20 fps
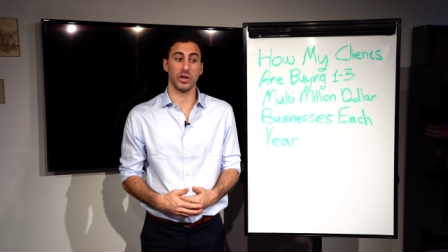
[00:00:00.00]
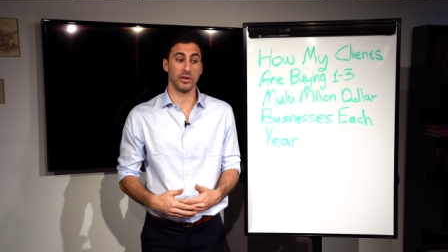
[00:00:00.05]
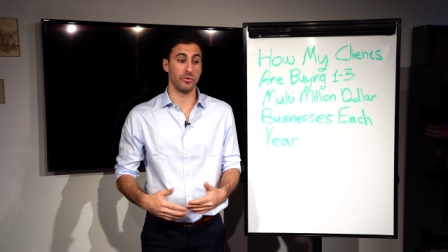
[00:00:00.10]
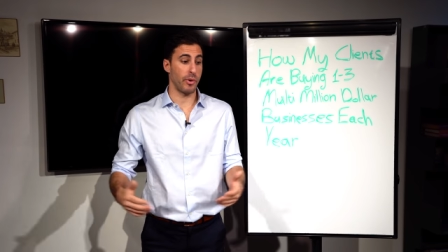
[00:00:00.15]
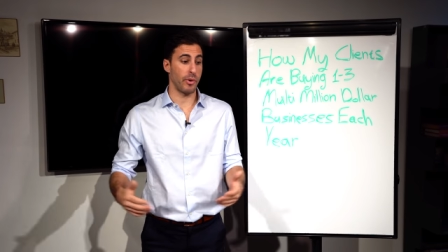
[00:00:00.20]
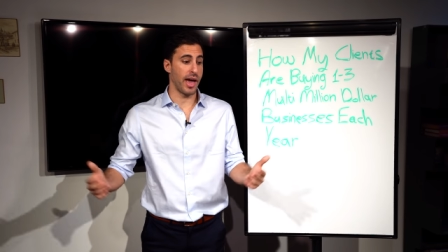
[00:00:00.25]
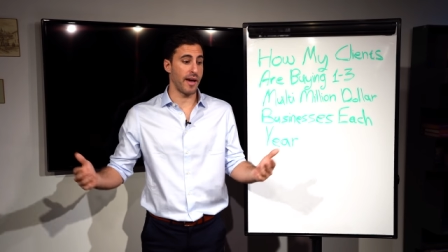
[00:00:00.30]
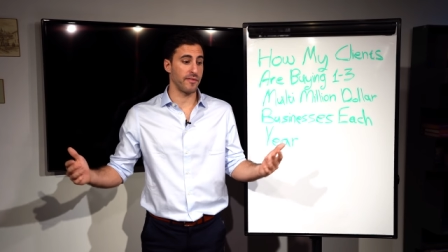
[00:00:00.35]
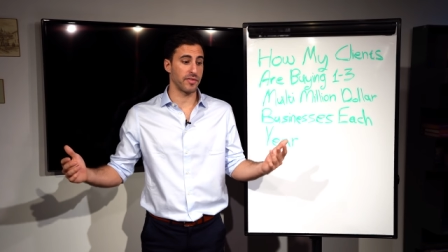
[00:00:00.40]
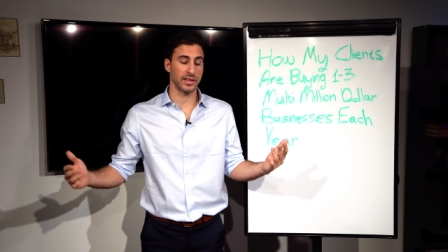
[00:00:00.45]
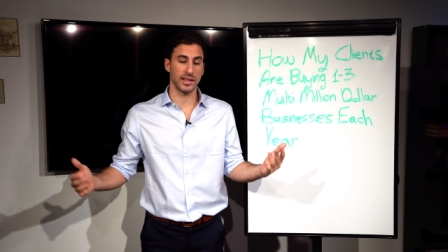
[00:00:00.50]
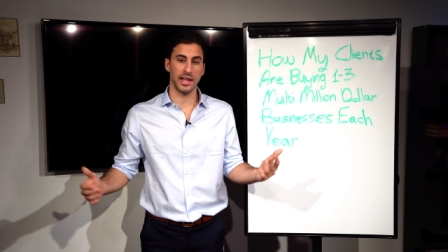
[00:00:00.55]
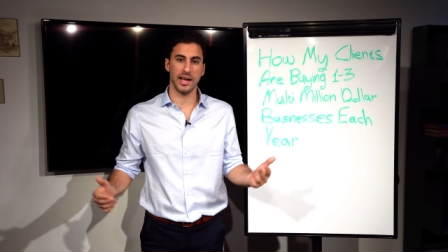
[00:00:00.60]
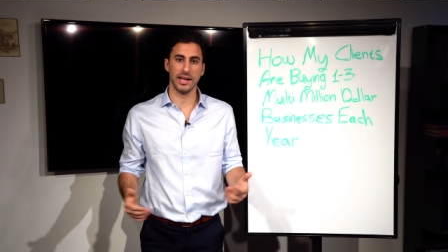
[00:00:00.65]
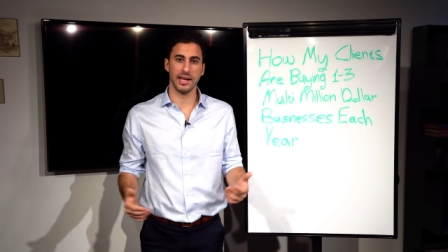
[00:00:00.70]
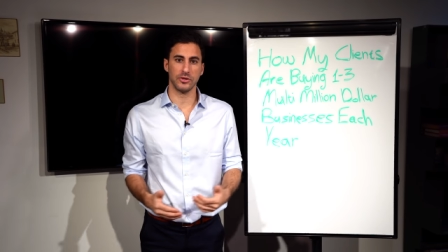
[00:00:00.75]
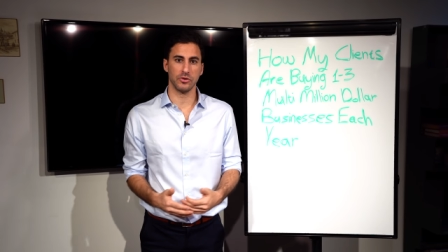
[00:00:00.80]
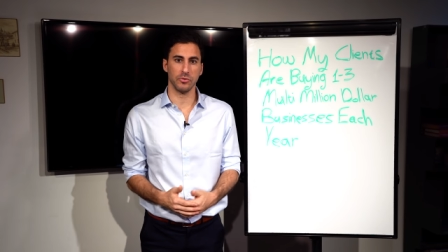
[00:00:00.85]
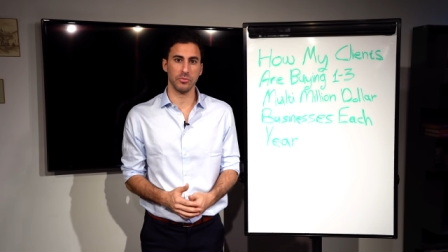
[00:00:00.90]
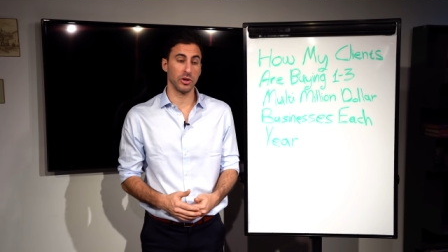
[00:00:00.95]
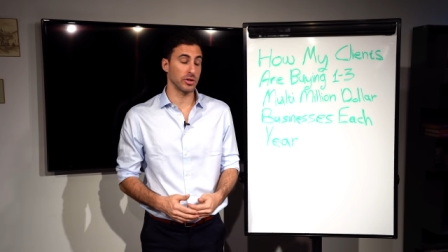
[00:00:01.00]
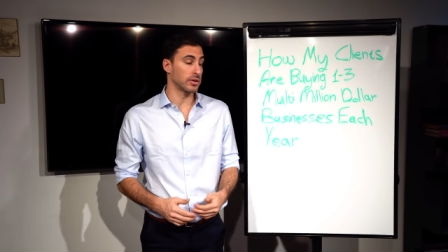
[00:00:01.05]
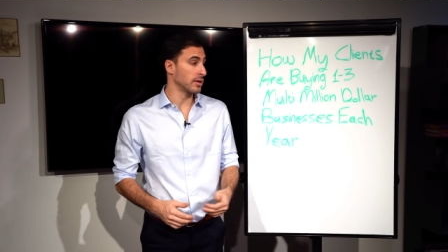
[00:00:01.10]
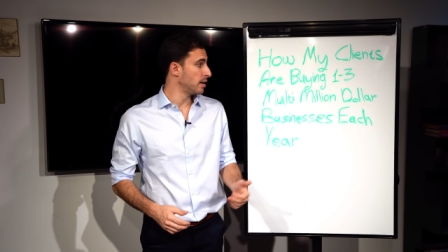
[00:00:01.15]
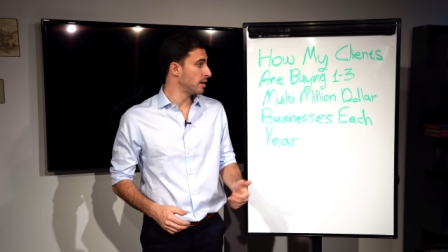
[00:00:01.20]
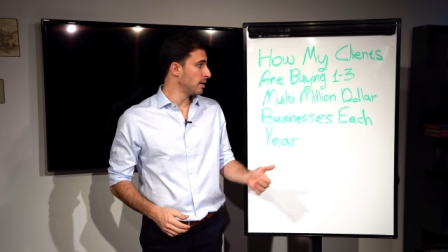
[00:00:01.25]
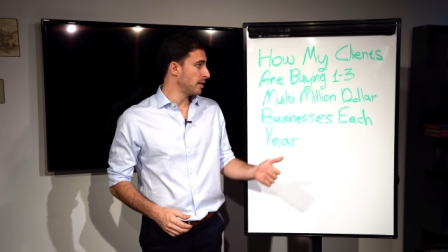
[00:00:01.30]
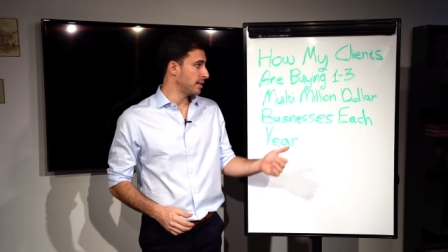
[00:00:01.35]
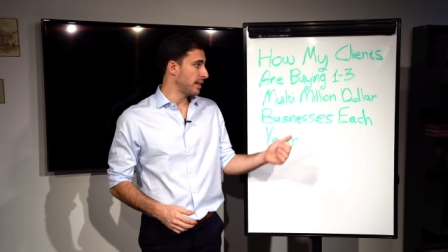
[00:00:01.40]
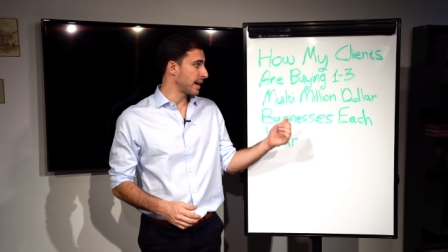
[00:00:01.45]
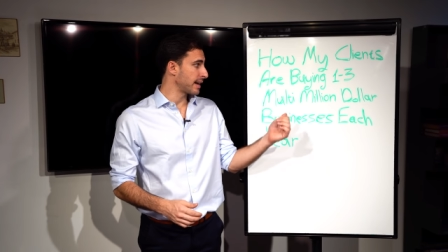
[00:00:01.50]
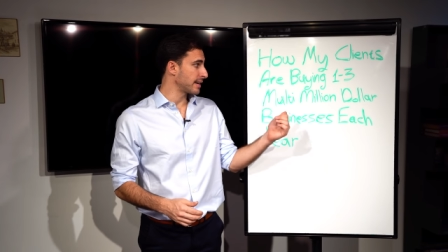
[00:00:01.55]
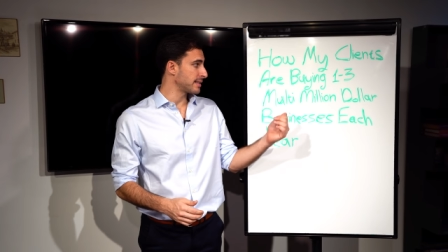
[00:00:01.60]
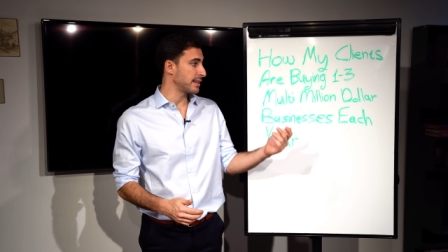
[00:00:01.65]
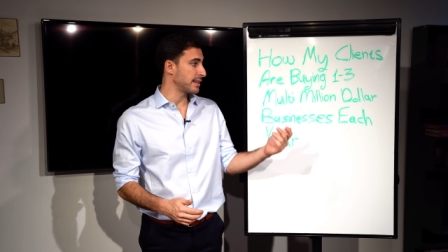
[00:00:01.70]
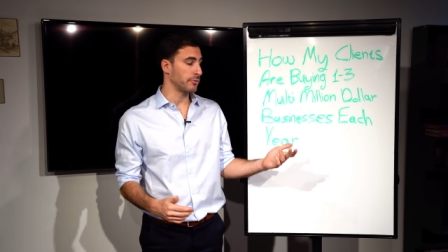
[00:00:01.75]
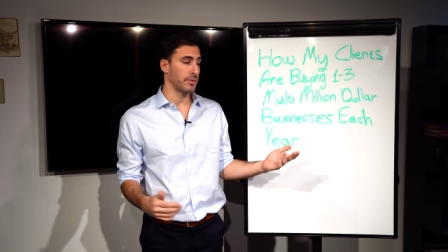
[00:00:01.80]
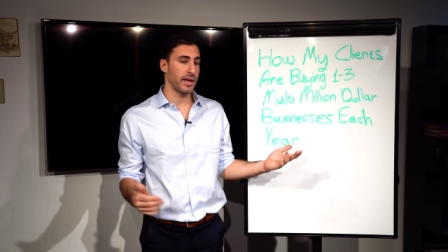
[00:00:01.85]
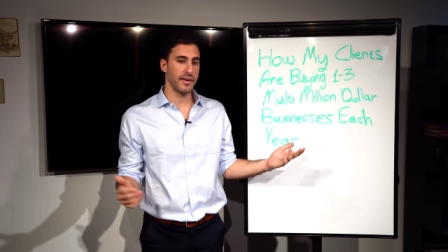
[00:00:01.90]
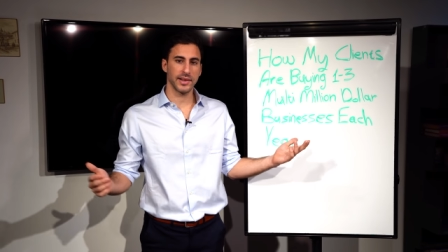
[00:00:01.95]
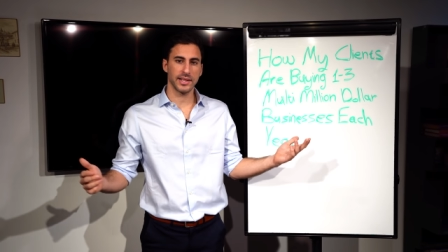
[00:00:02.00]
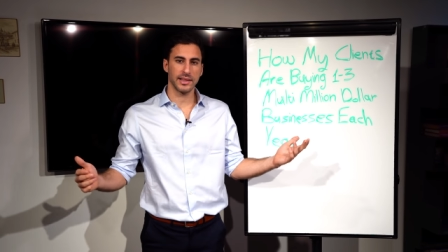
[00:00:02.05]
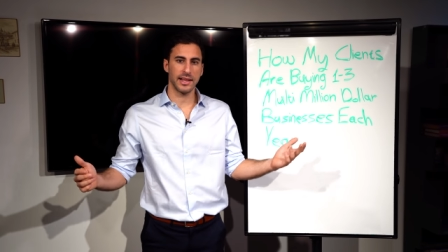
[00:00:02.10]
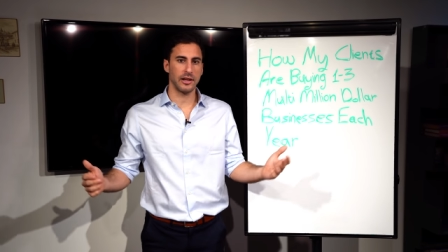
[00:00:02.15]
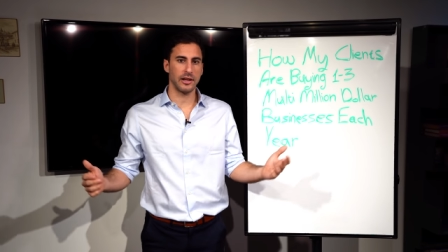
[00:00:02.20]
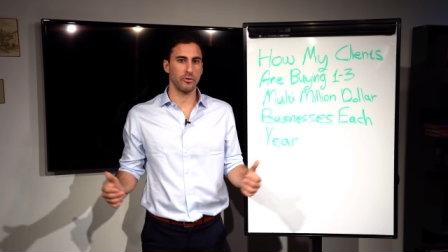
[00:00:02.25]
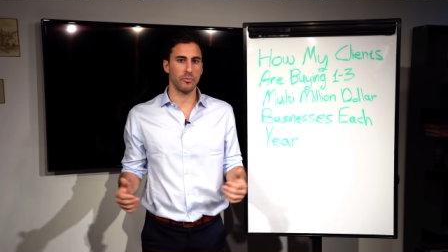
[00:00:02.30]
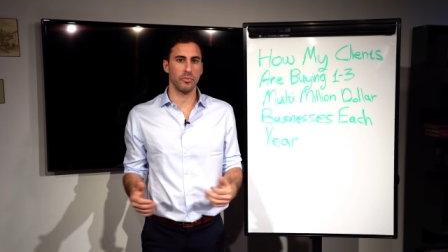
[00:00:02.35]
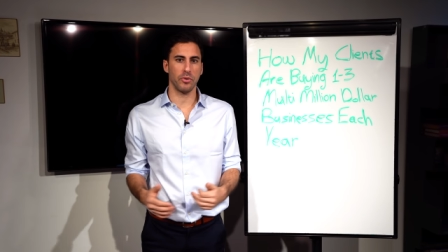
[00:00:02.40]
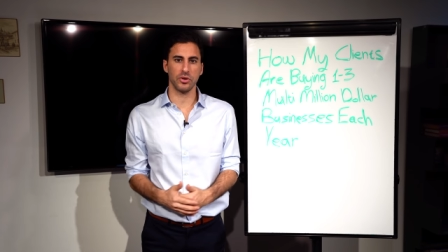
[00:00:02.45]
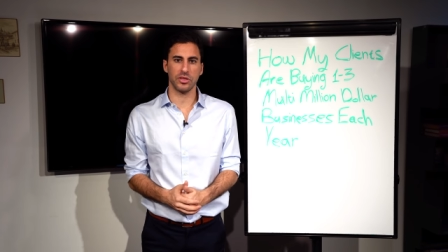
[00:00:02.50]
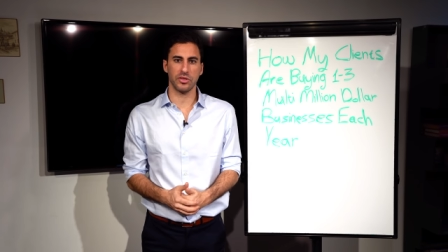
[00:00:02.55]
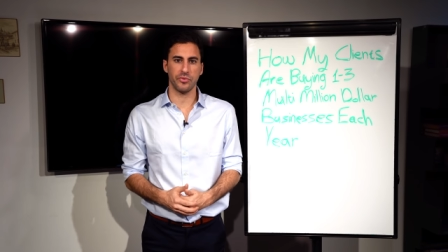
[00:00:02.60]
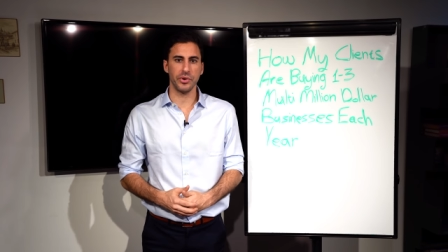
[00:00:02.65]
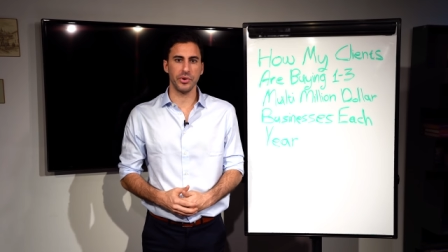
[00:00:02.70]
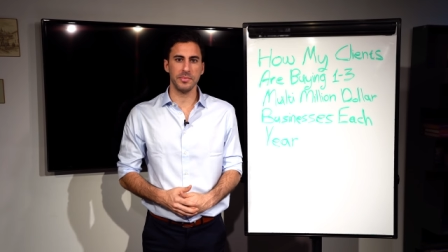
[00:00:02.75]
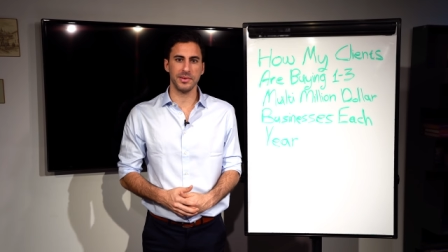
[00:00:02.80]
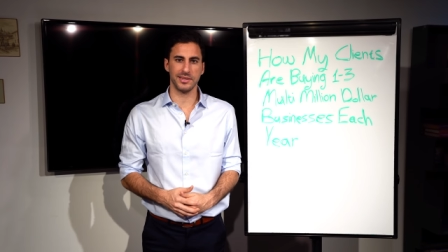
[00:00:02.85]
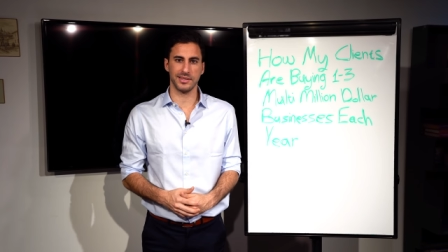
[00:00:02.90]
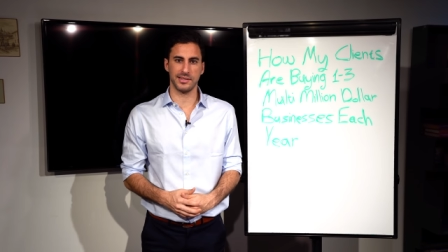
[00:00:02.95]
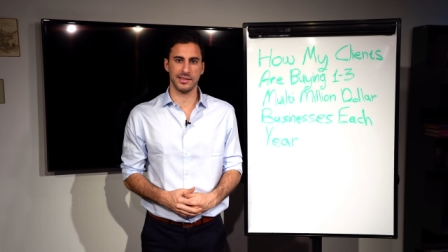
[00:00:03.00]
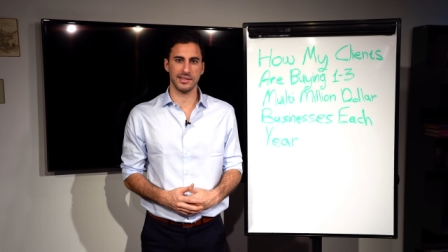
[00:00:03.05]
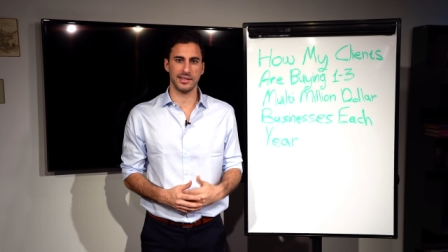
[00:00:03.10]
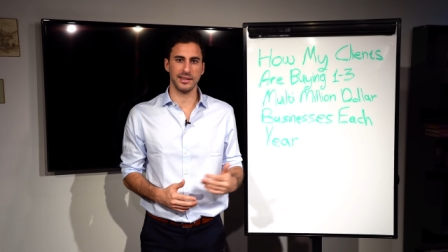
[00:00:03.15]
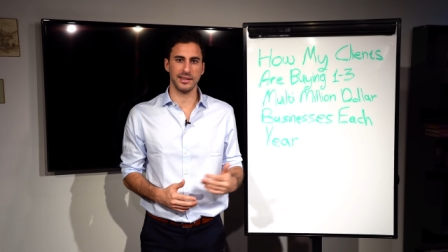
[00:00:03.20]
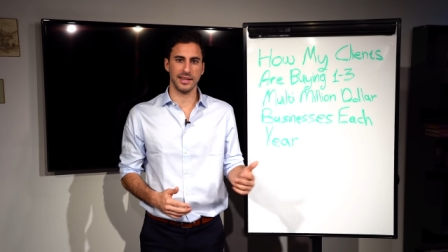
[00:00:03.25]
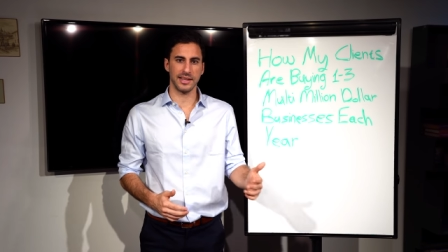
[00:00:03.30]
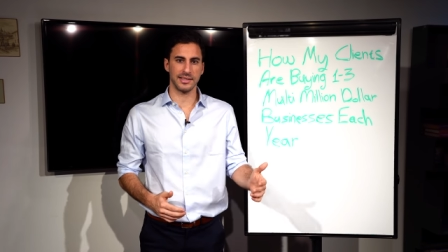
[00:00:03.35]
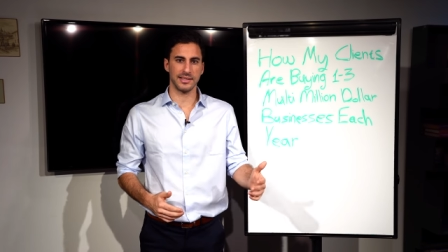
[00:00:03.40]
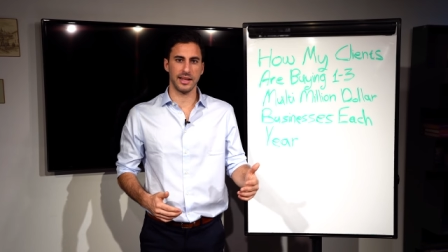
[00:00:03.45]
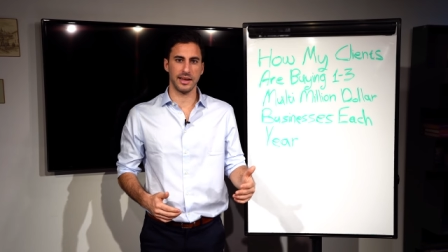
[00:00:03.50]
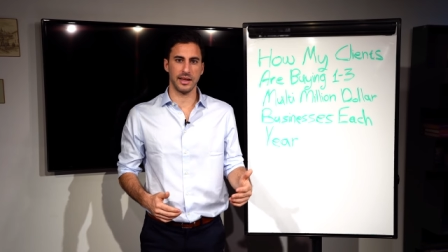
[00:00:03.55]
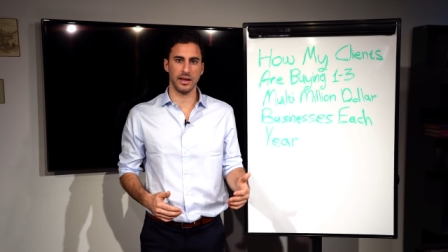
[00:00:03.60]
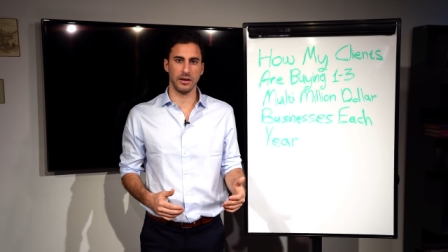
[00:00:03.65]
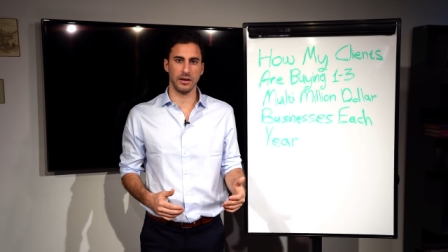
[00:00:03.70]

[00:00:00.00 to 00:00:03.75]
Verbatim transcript: And we have clients who bought, like I said, we have a client who bought three businesses in less than a